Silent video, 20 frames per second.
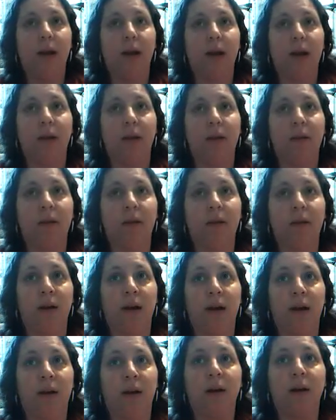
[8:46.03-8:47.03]
And
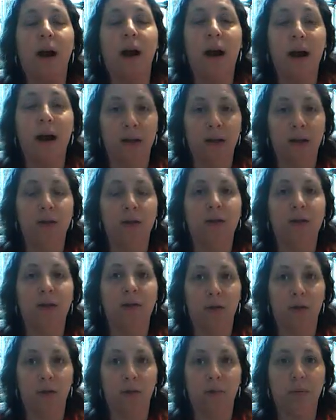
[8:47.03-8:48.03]
I I
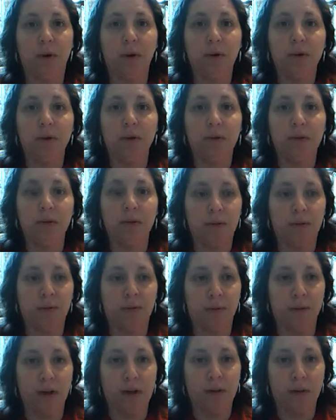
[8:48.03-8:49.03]
took a moment
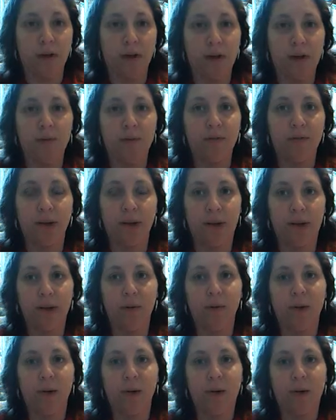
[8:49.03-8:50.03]
for myself and I
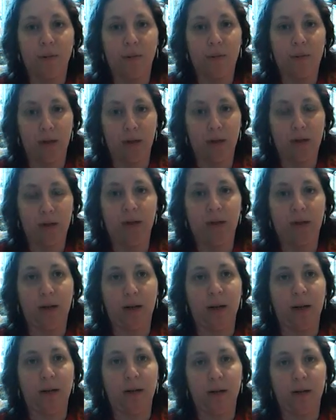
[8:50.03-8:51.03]
went and prayed and
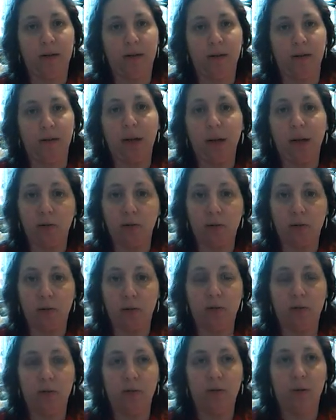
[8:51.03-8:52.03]
I asked the
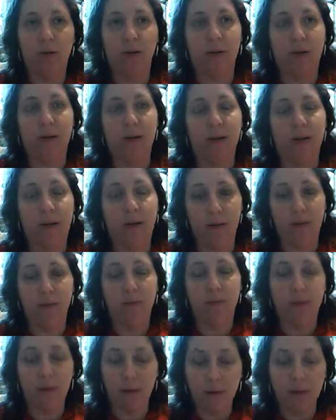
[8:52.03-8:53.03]
angels uh, that I
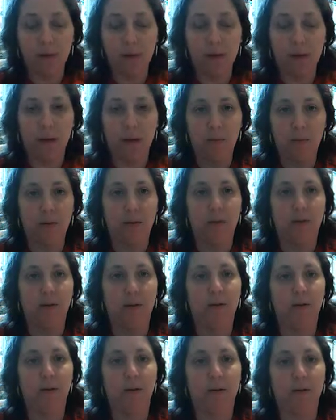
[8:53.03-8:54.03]
communicate with
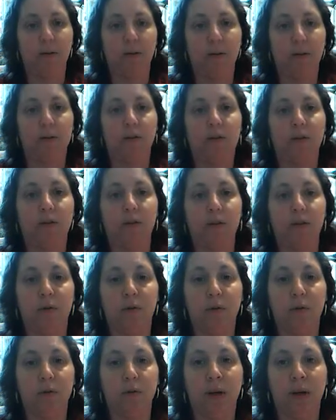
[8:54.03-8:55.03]
on a daily basis
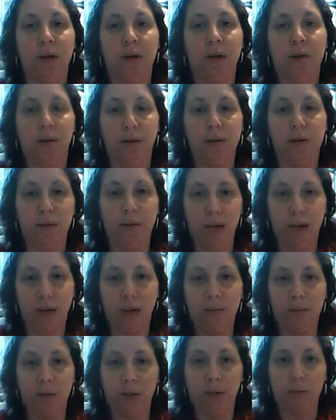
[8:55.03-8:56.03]
to please
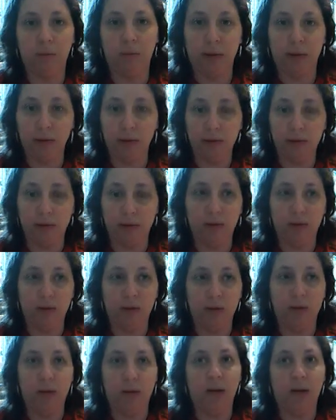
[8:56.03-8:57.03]
help me with healing
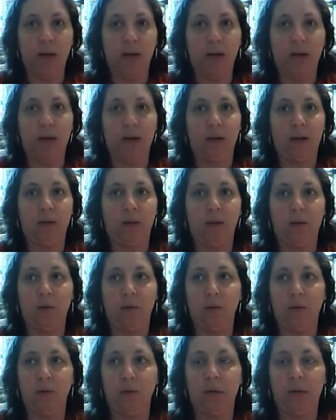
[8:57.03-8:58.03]
and
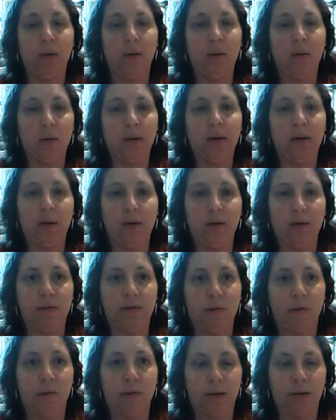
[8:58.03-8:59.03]
to get rid of
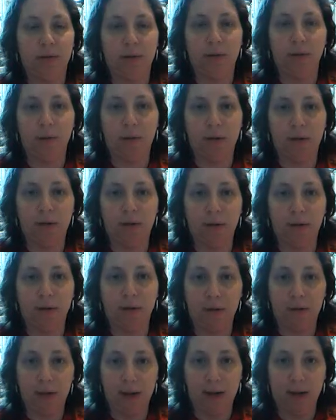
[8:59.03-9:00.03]
whatever it was that
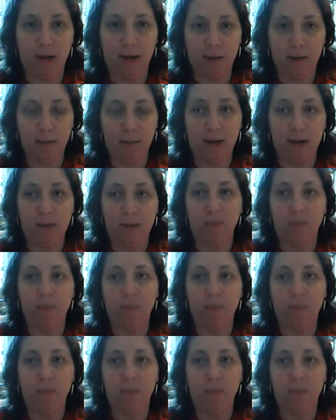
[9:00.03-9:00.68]
was attacking me.